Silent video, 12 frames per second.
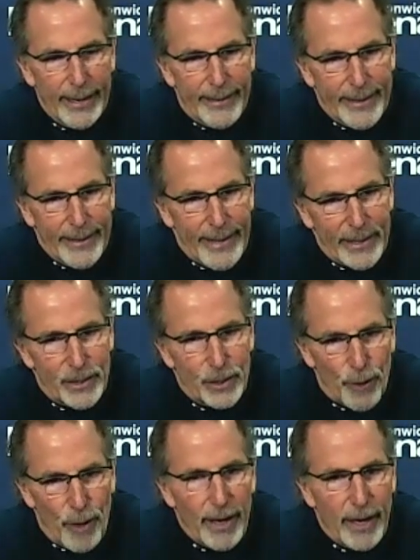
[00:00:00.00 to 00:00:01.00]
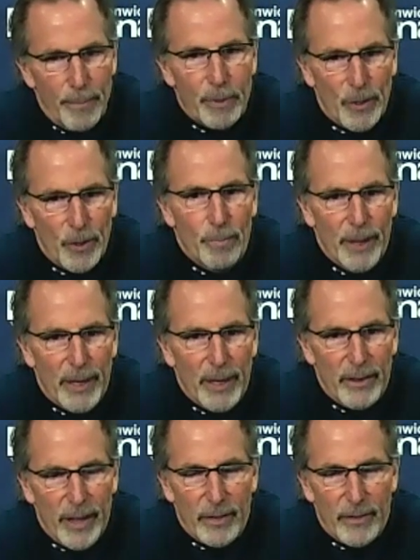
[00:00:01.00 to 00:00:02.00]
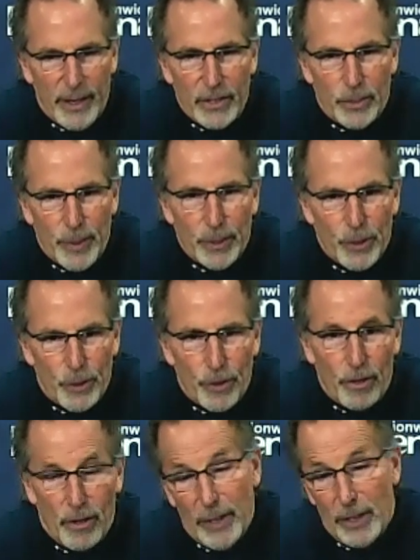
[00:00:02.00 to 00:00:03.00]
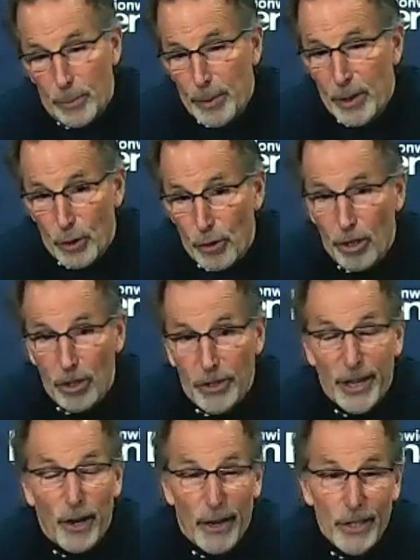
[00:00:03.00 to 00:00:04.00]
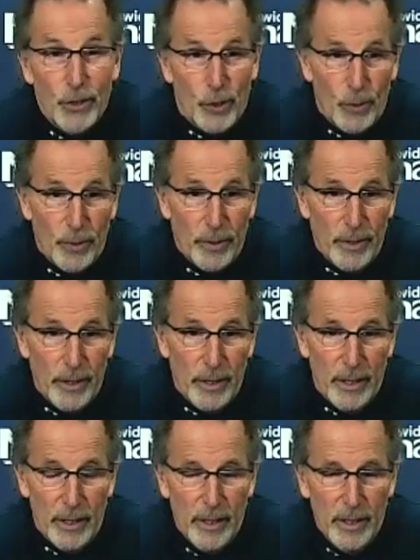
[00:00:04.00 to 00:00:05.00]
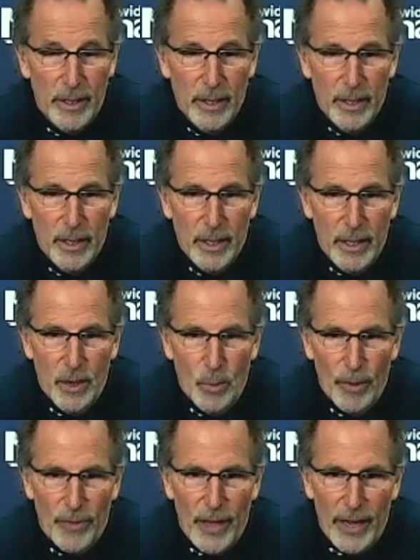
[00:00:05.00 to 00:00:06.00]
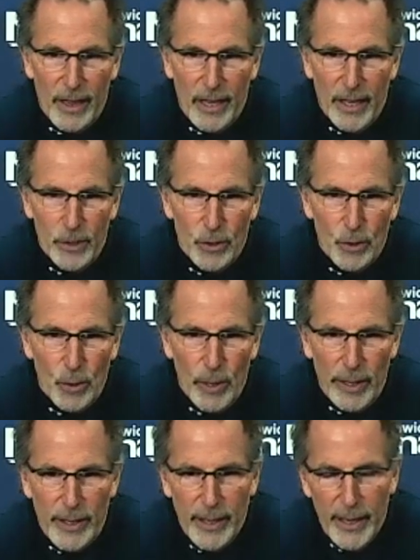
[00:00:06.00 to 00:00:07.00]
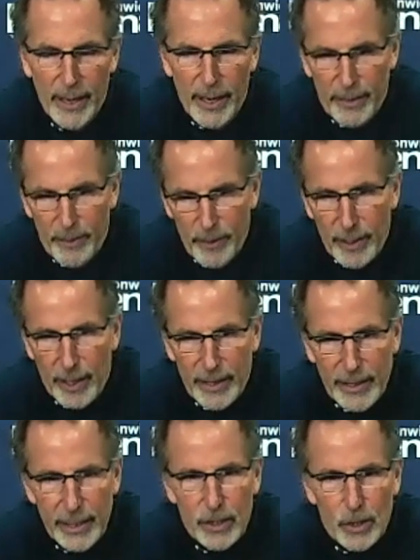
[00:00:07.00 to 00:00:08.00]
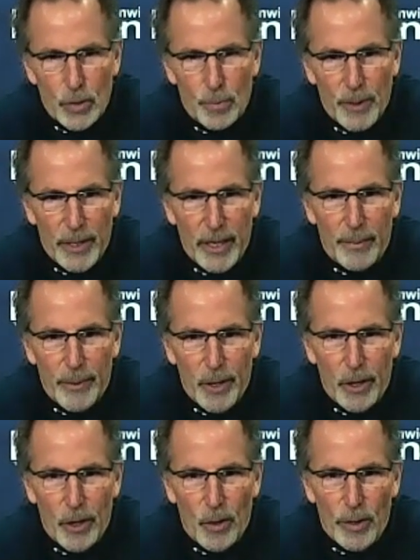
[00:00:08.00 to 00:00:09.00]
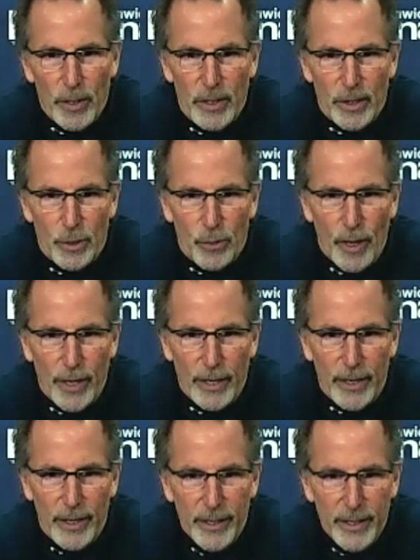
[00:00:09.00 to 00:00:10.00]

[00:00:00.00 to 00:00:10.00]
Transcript: think that's dried up a little bit. I think it's been a struggle. I think it's been a struggle in our end zone with that line. So I think I need to split it up, not only to try to